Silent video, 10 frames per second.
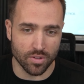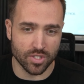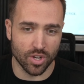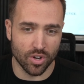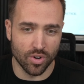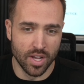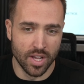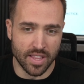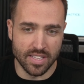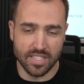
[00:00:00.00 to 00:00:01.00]
So
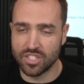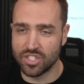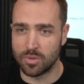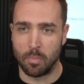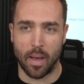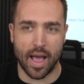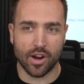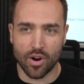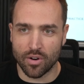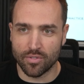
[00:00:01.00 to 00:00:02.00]
this is just
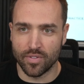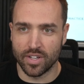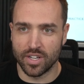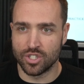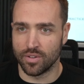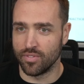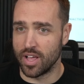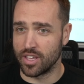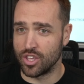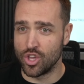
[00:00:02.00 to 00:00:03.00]
background footage of
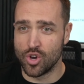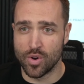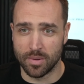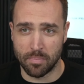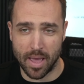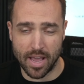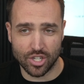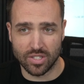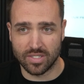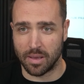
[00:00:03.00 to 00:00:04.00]
like you and
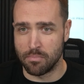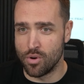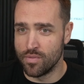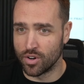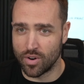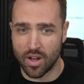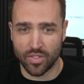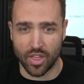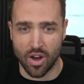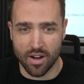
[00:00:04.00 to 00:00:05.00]
patients like moving around
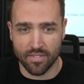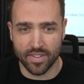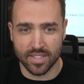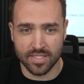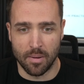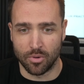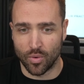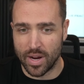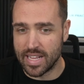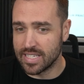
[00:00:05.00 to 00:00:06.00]
the office,
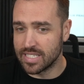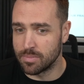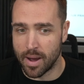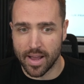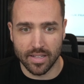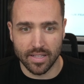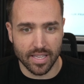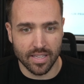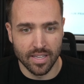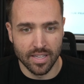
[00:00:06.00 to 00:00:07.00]
greeting,
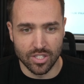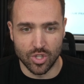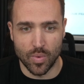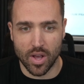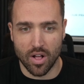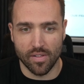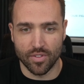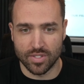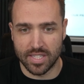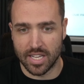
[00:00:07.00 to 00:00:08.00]
smiling, doing all of
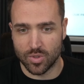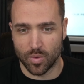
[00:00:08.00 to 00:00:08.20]
those things.